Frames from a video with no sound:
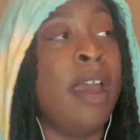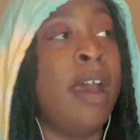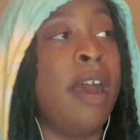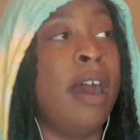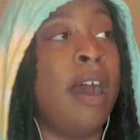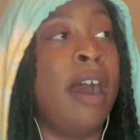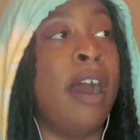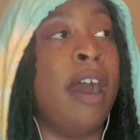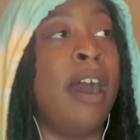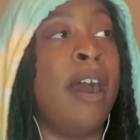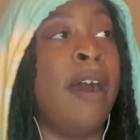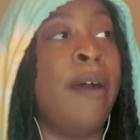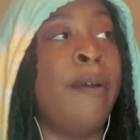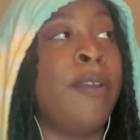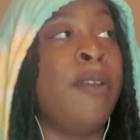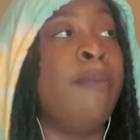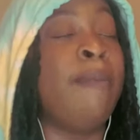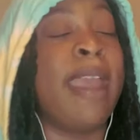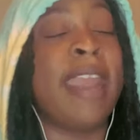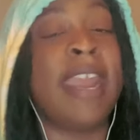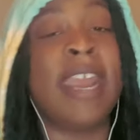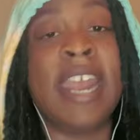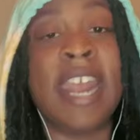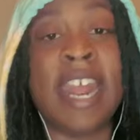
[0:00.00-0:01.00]
You
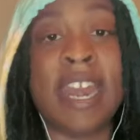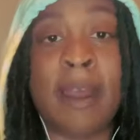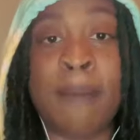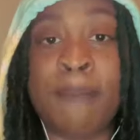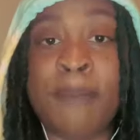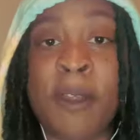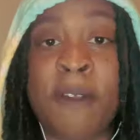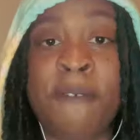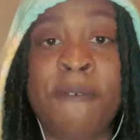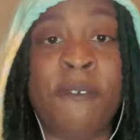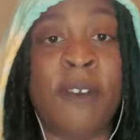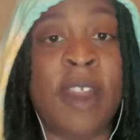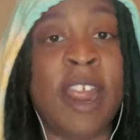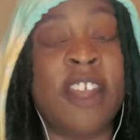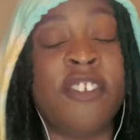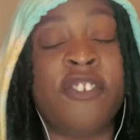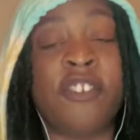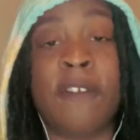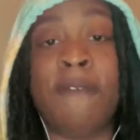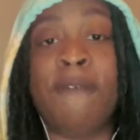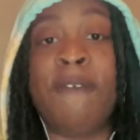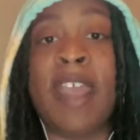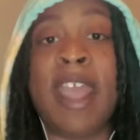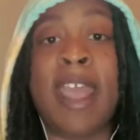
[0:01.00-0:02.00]
may hit up your friends,
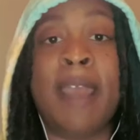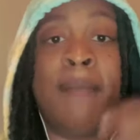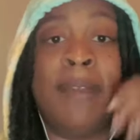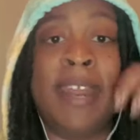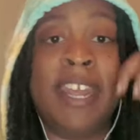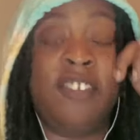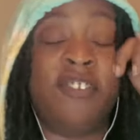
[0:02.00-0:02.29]
your family